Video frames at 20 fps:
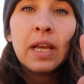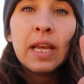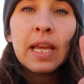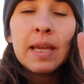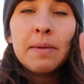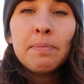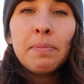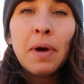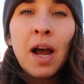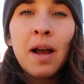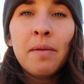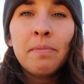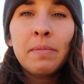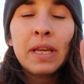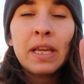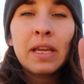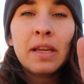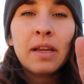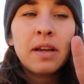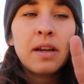he bought
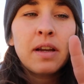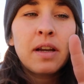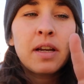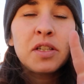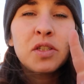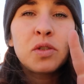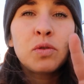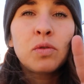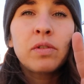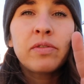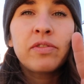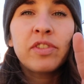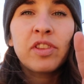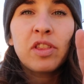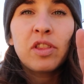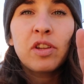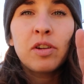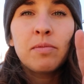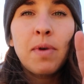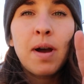me a dual
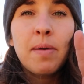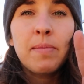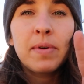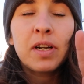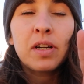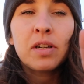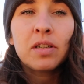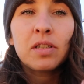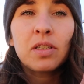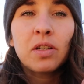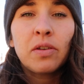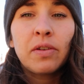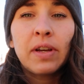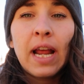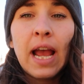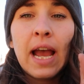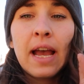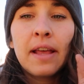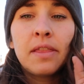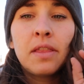thermometer. So
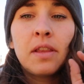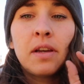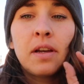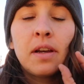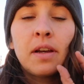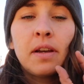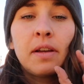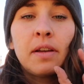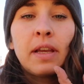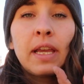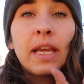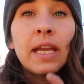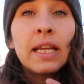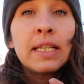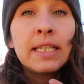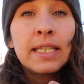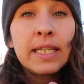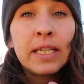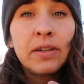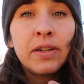it had the
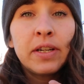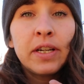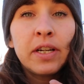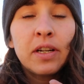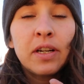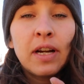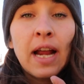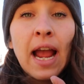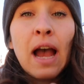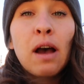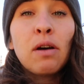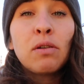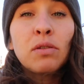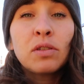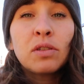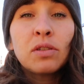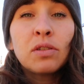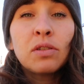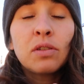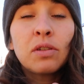interior
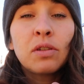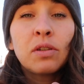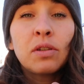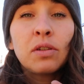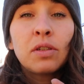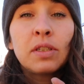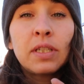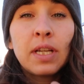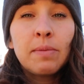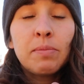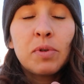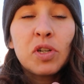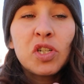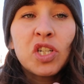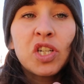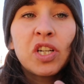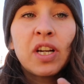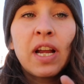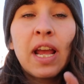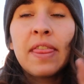house
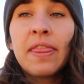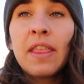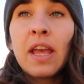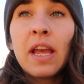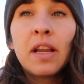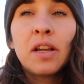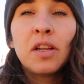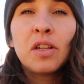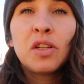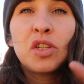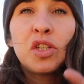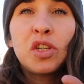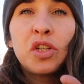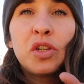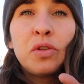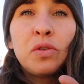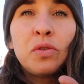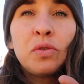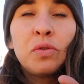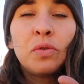temperature and then
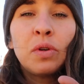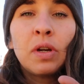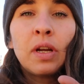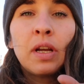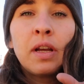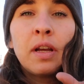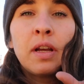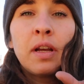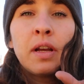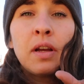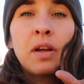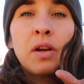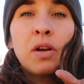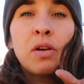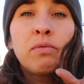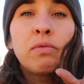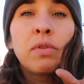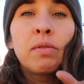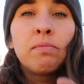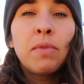2
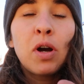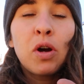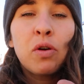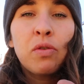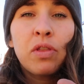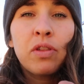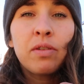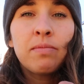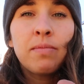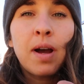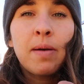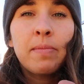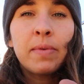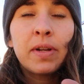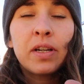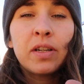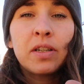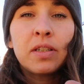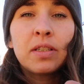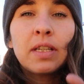remote
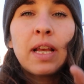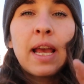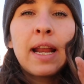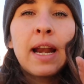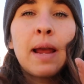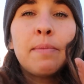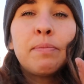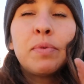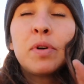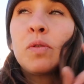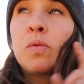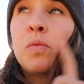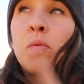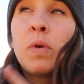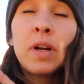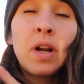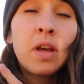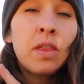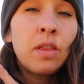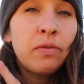thermometers. And I put
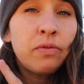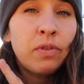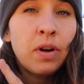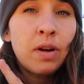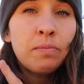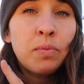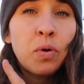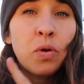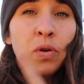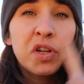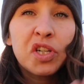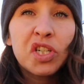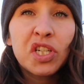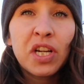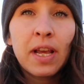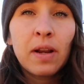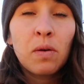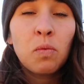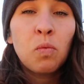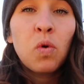one on the front porch
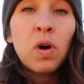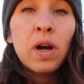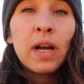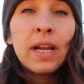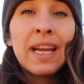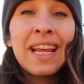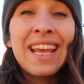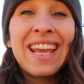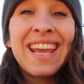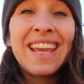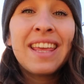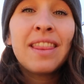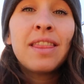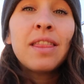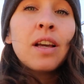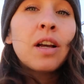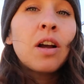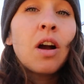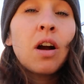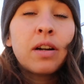and one
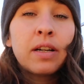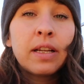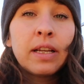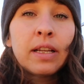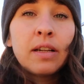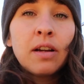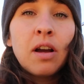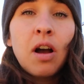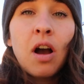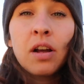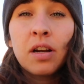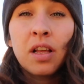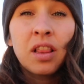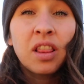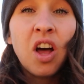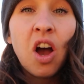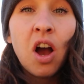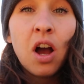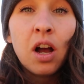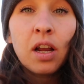in the garden on a
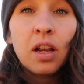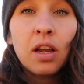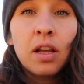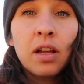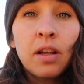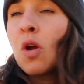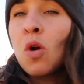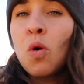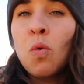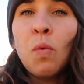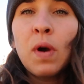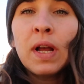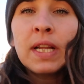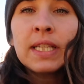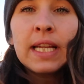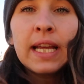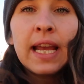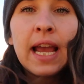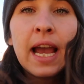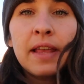log.
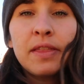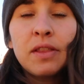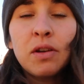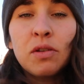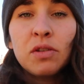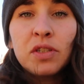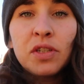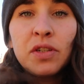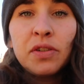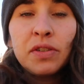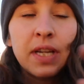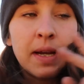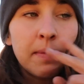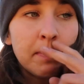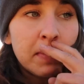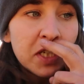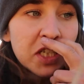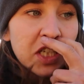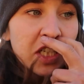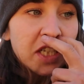Once I had those 2
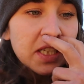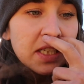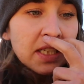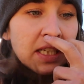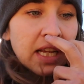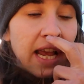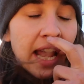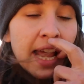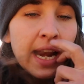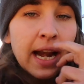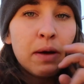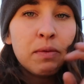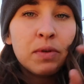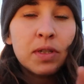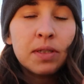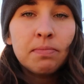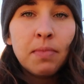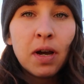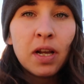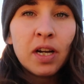temperatures and I
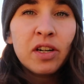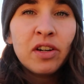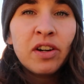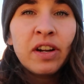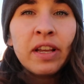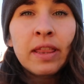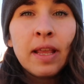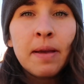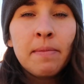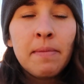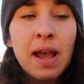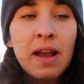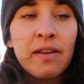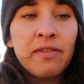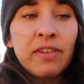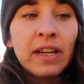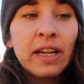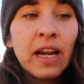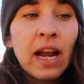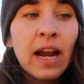was monitoring them
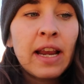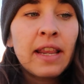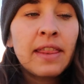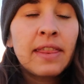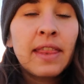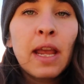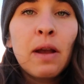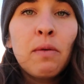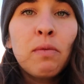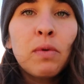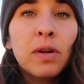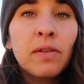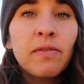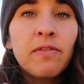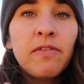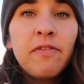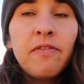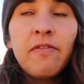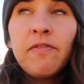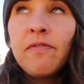every night, they were
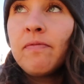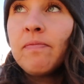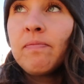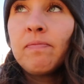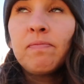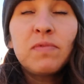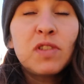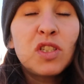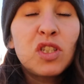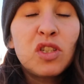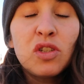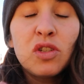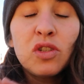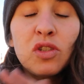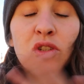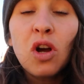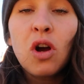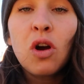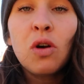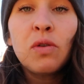
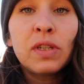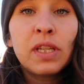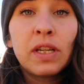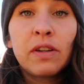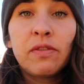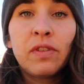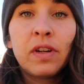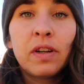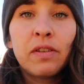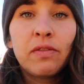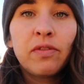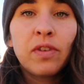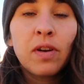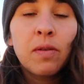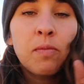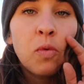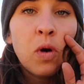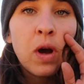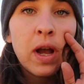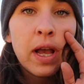so different
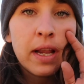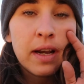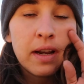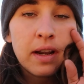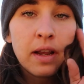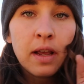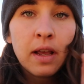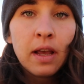from what